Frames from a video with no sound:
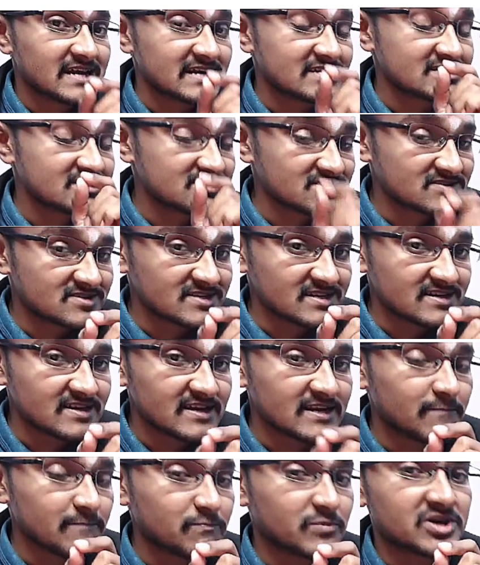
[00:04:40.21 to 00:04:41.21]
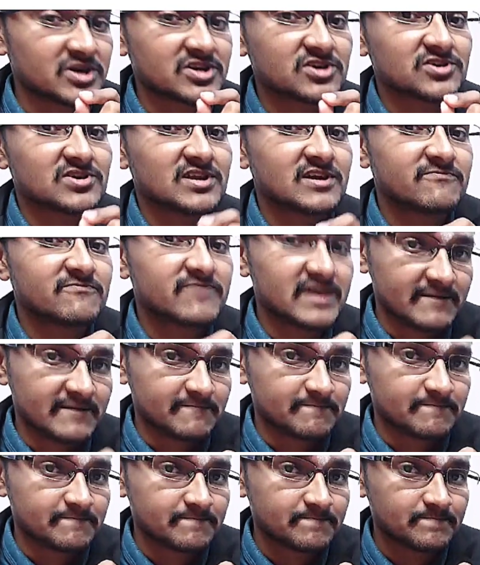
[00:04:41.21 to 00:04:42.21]
that string in a particular
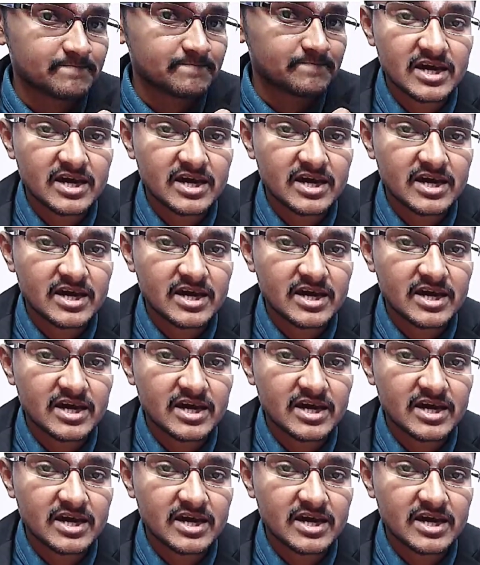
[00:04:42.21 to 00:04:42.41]
way.